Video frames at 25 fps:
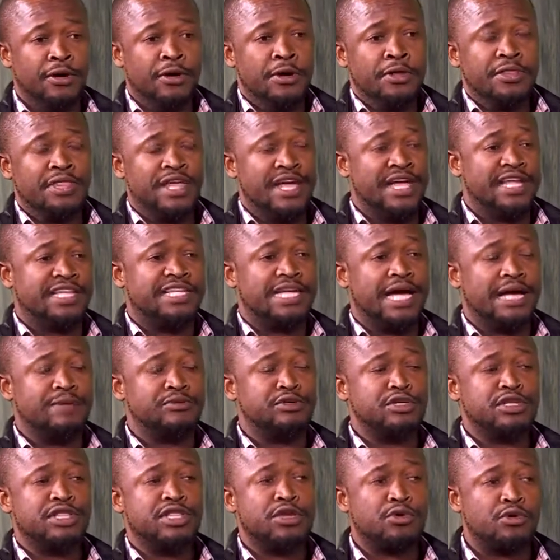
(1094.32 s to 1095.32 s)
there are times
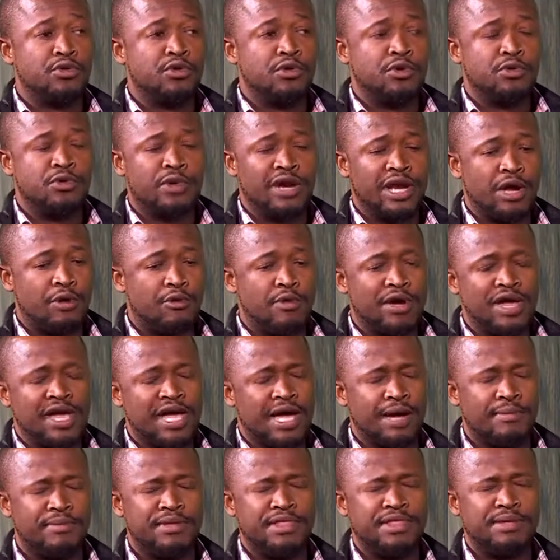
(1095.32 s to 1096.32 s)
when I wake
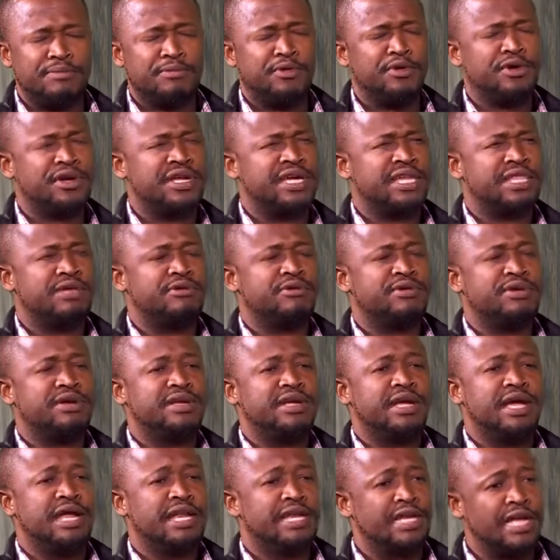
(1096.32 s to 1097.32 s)
up in the morning, they would
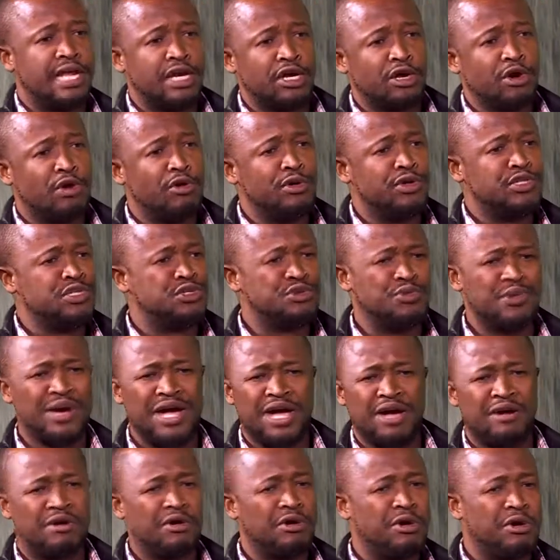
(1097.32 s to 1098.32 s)
and going to
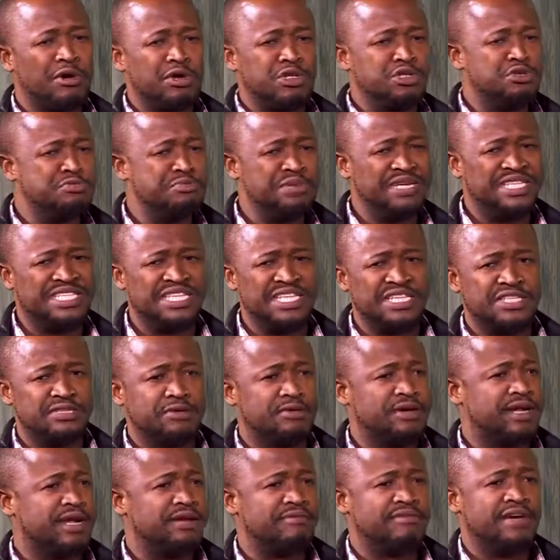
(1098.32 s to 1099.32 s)
work or going to meetings or
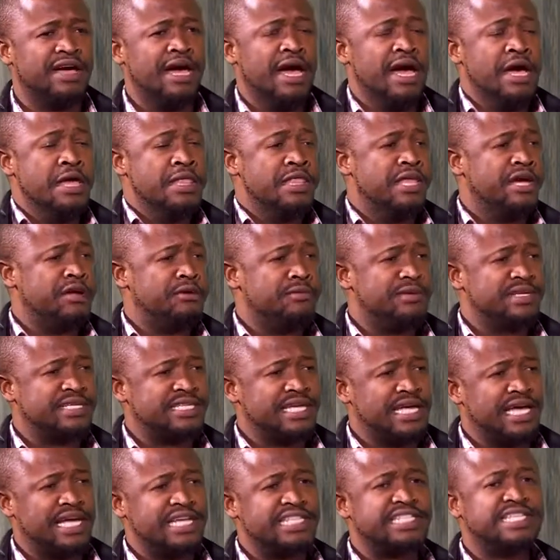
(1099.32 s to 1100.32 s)
whatever, they would be
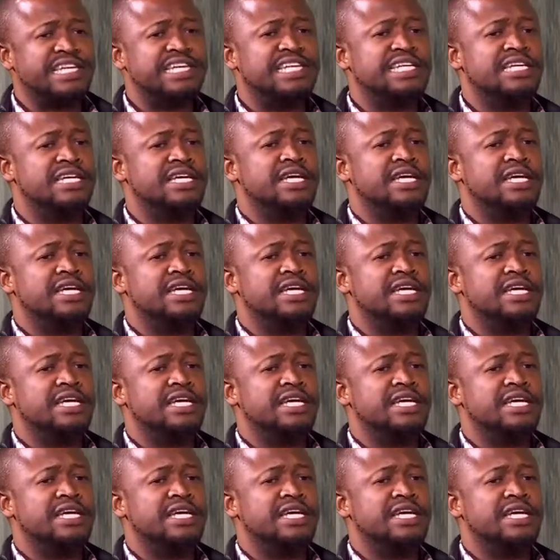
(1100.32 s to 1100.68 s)
saying, "Daddy,